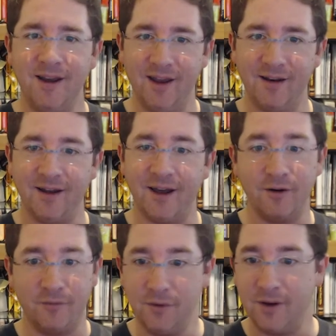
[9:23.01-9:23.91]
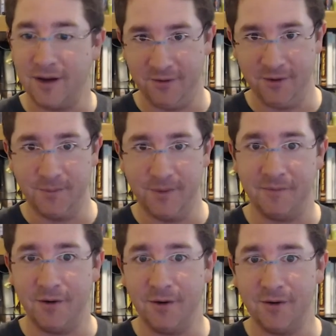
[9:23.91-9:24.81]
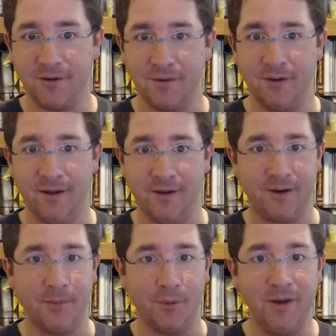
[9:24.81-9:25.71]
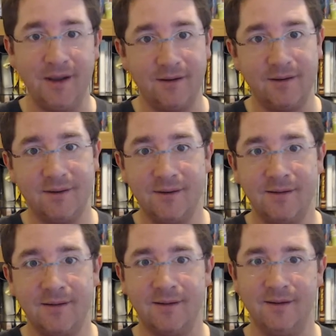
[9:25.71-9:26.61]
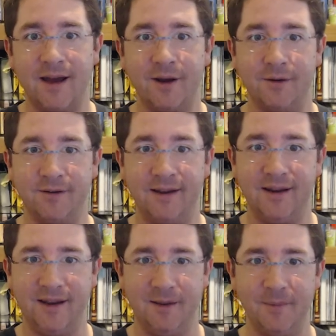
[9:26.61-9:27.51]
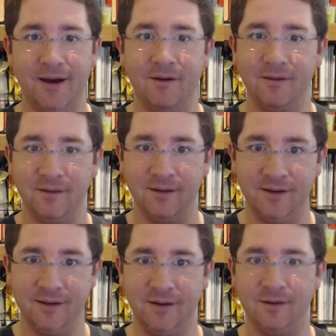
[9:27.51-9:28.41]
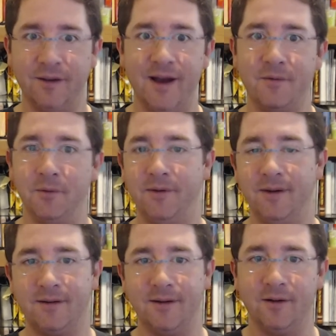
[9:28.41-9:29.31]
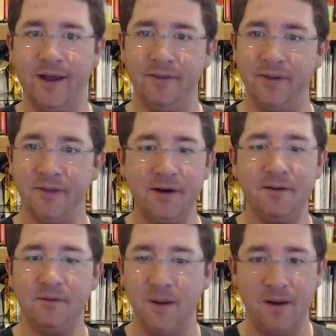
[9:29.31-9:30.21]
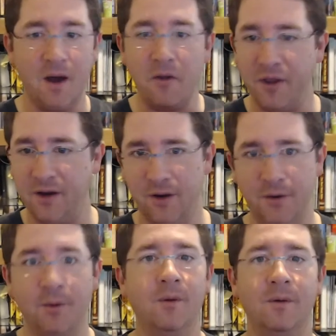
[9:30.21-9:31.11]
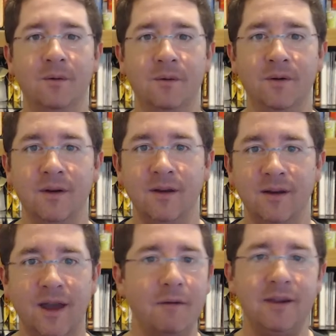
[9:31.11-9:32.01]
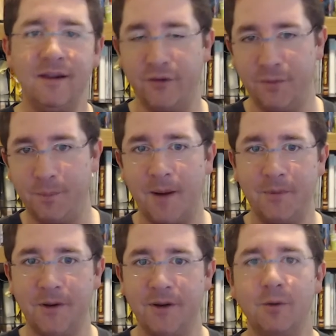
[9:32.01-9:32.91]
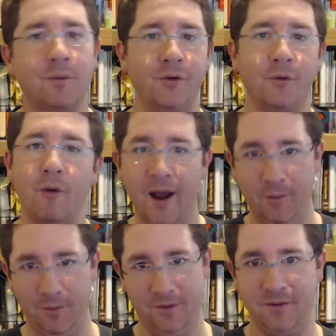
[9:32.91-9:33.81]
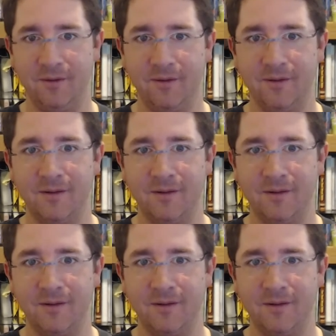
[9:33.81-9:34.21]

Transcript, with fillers: And I don't know if you guys do, but I've noticed over the last couple weeks since iOS 8 came out, and, you know, the iPhone 6 and all that, that there has been nothing new. Everything that was popular was around.